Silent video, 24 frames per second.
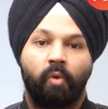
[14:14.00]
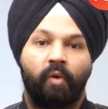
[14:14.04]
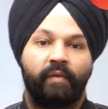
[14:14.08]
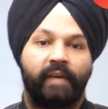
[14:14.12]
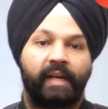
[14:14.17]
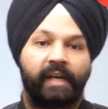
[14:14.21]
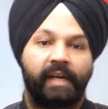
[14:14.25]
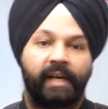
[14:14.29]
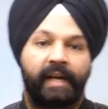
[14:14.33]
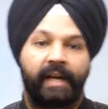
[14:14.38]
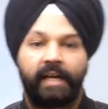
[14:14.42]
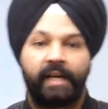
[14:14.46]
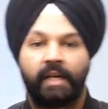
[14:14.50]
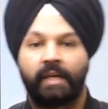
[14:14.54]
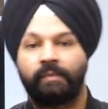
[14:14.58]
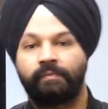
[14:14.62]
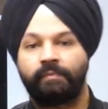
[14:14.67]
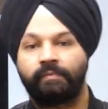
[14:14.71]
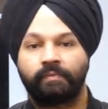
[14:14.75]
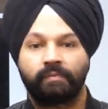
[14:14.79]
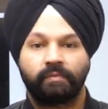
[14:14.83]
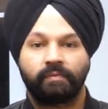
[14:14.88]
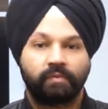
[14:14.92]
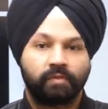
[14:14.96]
Moving
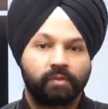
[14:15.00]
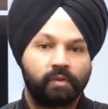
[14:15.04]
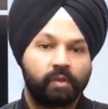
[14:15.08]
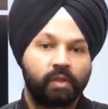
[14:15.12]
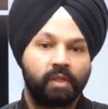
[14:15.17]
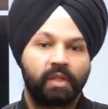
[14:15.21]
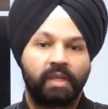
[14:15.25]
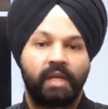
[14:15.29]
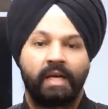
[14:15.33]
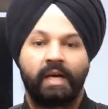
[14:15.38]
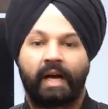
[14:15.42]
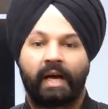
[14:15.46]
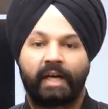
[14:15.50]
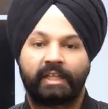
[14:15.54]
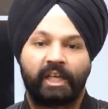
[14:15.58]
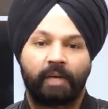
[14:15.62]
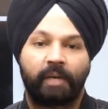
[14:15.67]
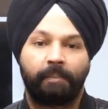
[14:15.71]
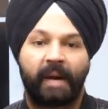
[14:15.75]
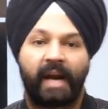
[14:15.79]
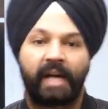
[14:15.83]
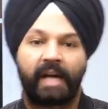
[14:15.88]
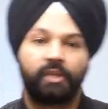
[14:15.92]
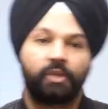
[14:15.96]
ahead,
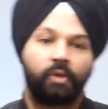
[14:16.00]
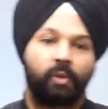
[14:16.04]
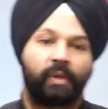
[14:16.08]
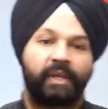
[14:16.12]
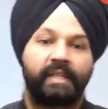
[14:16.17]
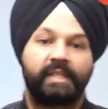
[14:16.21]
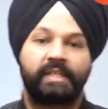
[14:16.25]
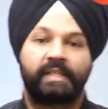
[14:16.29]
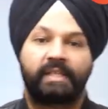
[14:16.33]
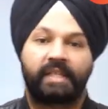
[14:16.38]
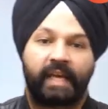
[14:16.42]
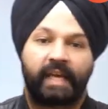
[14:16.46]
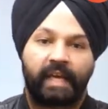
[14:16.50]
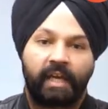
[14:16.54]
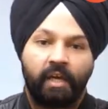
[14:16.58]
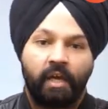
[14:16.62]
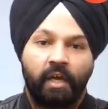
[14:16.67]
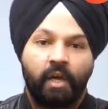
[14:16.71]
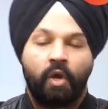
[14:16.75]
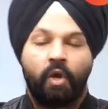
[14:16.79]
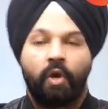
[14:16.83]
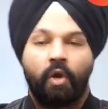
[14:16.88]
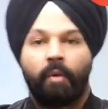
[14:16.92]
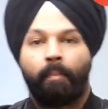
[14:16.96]
other parts, you can
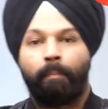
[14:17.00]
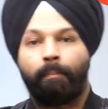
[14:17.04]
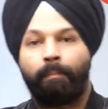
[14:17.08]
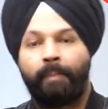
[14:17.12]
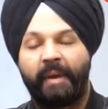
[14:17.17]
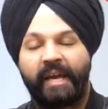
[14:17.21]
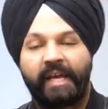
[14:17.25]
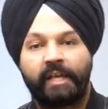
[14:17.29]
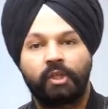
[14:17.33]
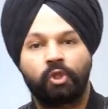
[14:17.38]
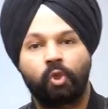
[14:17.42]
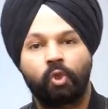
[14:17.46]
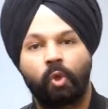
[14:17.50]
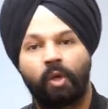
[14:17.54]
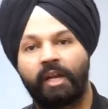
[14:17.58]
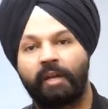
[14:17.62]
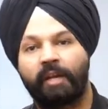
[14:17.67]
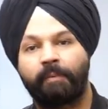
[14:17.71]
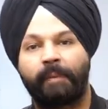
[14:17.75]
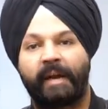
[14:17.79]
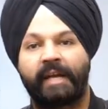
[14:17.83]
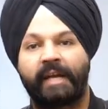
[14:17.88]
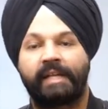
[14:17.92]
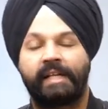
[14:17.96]
see big
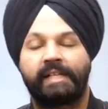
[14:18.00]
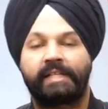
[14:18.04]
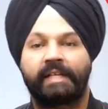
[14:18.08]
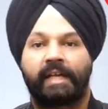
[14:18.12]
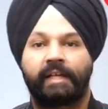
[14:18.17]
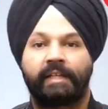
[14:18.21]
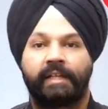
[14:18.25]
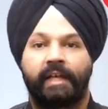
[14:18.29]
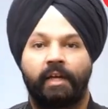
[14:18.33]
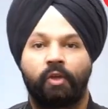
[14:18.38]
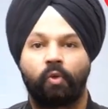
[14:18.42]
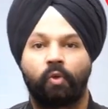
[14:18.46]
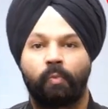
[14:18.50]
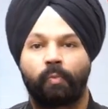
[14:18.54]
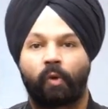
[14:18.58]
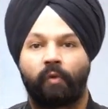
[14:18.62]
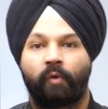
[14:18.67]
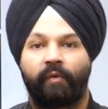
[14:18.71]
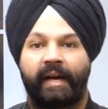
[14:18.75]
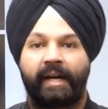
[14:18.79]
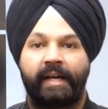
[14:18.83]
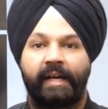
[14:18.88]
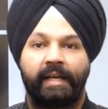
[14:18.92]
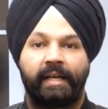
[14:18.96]
solar panels are there to
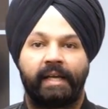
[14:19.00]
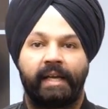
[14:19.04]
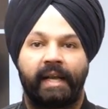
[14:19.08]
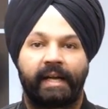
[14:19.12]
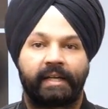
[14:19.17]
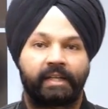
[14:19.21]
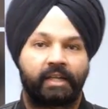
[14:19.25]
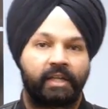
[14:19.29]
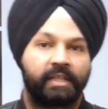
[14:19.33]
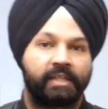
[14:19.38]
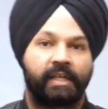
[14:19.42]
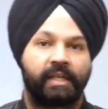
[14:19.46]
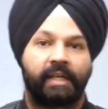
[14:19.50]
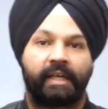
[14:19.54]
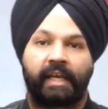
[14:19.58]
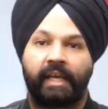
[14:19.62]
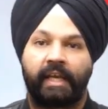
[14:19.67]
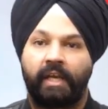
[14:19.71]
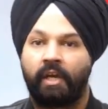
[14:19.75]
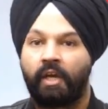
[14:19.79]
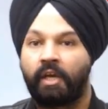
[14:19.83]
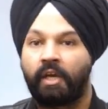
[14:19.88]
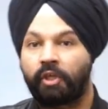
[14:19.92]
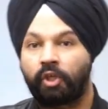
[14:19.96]
provide
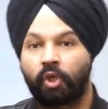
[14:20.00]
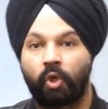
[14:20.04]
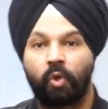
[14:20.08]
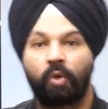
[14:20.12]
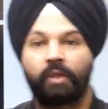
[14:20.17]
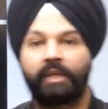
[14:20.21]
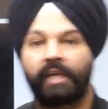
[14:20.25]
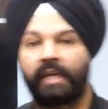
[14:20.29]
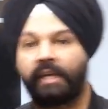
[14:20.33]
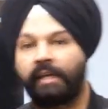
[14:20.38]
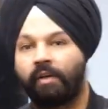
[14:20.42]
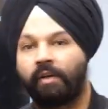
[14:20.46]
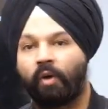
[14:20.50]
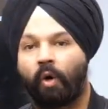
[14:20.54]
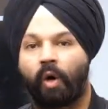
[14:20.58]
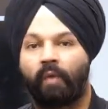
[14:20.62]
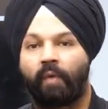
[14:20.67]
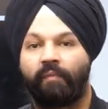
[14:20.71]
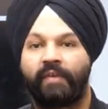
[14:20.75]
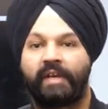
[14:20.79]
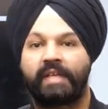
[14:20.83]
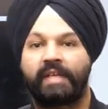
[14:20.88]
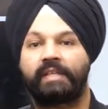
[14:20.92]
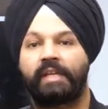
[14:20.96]
electricity. Kyunki
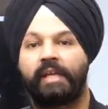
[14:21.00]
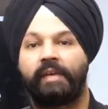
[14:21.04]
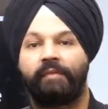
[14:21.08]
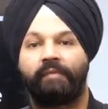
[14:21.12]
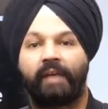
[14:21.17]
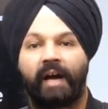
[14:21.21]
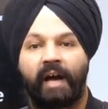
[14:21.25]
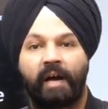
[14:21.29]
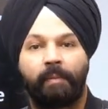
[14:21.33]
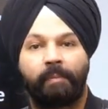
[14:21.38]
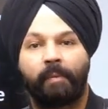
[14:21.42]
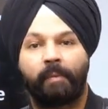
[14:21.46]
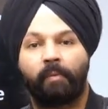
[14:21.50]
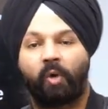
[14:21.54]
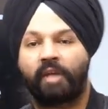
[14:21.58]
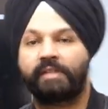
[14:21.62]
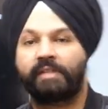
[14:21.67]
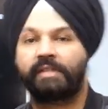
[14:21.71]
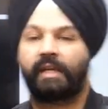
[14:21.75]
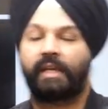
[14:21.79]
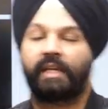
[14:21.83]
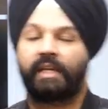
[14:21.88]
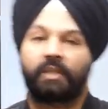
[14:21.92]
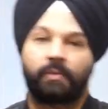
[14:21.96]
obviously wahan pe
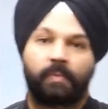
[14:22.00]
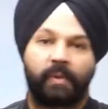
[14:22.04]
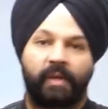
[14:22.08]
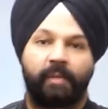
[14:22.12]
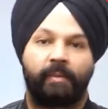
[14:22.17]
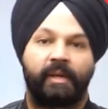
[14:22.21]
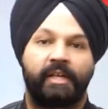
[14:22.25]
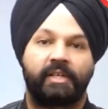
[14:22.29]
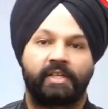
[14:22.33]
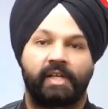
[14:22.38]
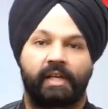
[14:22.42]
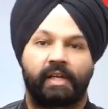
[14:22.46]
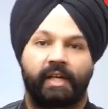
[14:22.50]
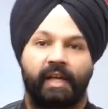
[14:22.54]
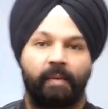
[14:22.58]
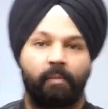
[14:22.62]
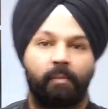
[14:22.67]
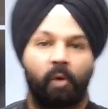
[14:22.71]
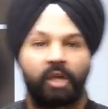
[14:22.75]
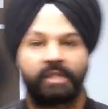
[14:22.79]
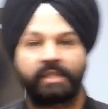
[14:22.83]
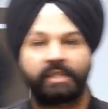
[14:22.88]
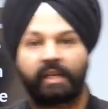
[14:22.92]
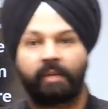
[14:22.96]
bahut sare experiment chal rahe
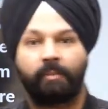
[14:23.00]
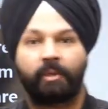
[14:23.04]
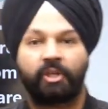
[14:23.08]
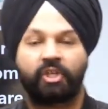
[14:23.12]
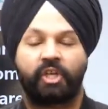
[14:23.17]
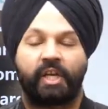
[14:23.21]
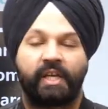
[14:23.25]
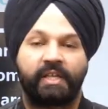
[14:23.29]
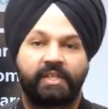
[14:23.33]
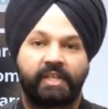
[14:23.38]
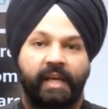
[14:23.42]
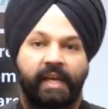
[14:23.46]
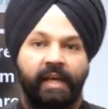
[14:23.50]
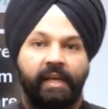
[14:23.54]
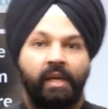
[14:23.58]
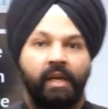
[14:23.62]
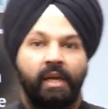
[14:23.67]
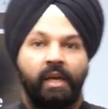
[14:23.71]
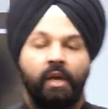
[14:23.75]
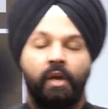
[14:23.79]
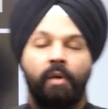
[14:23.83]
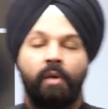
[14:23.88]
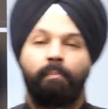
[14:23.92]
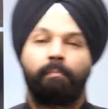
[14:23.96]
hain, bahut sare machines hain,
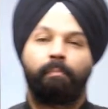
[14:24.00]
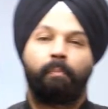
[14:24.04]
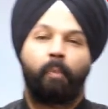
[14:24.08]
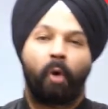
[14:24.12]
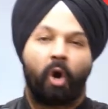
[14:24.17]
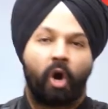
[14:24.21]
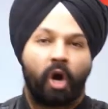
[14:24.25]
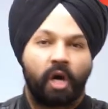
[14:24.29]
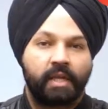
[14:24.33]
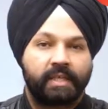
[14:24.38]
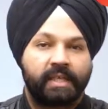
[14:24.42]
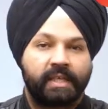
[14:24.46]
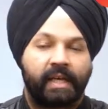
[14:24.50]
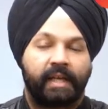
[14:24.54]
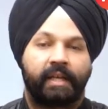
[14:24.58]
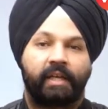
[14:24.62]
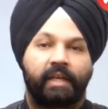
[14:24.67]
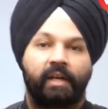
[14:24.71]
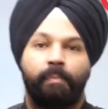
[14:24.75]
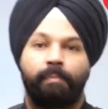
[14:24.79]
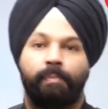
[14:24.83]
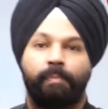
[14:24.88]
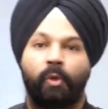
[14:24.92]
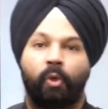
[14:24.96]
bahut
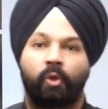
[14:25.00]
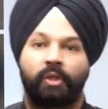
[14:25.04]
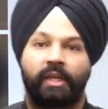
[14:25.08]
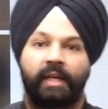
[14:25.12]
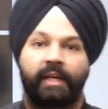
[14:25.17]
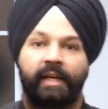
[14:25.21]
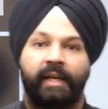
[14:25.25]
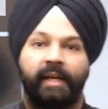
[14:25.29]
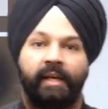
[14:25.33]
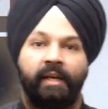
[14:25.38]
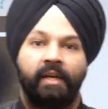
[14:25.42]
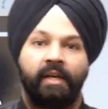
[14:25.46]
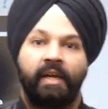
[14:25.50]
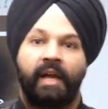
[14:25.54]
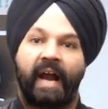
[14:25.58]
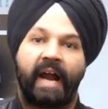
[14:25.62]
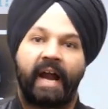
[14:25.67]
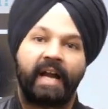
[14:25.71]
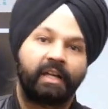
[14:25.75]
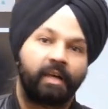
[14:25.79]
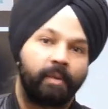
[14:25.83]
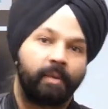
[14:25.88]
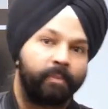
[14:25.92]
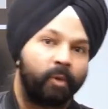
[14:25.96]
sare computer hain,
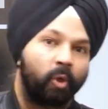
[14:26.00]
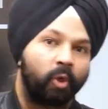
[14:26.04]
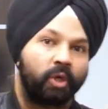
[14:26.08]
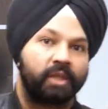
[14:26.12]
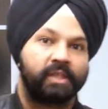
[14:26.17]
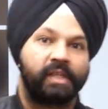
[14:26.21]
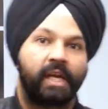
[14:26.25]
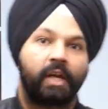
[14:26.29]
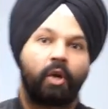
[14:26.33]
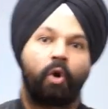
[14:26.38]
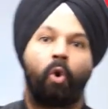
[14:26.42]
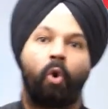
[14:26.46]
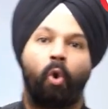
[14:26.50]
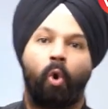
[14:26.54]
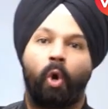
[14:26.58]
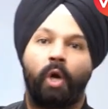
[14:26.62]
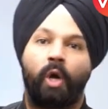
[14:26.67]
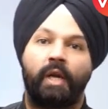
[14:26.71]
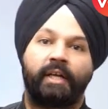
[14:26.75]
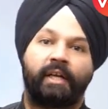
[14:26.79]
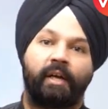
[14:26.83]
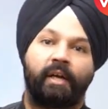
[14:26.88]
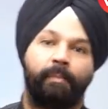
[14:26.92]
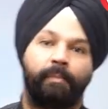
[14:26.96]
and computers are
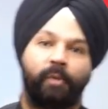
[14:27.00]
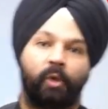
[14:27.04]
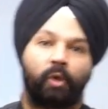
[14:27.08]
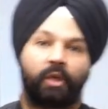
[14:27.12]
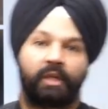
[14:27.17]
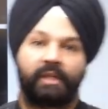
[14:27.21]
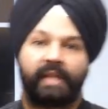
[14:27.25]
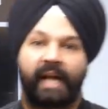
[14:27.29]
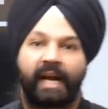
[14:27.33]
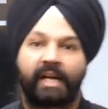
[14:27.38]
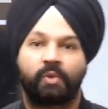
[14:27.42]
old computers.